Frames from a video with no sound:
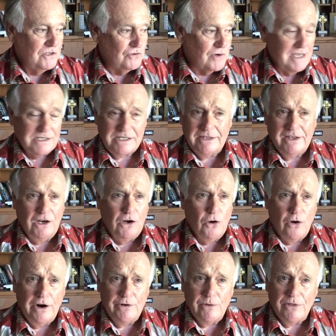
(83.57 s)
"Trust in the
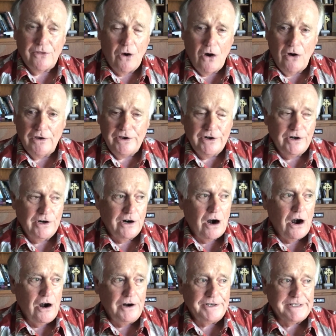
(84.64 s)
Lord with all your
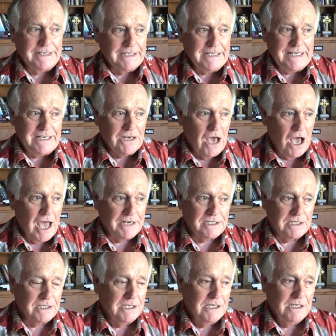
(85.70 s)
heart and lean
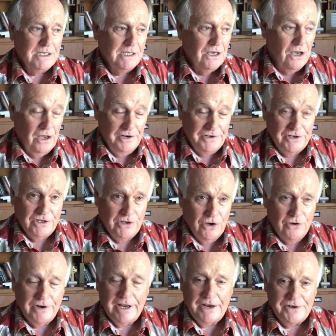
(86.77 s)
not on your
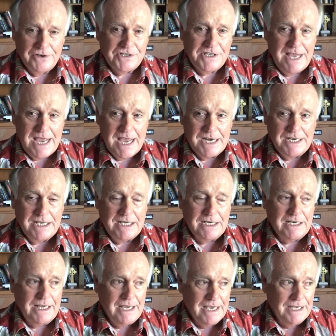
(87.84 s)
own understanding."
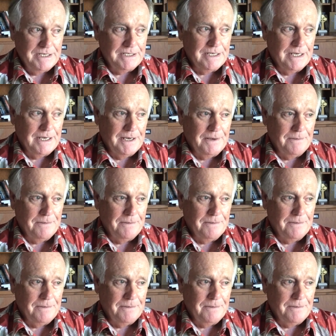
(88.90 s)
And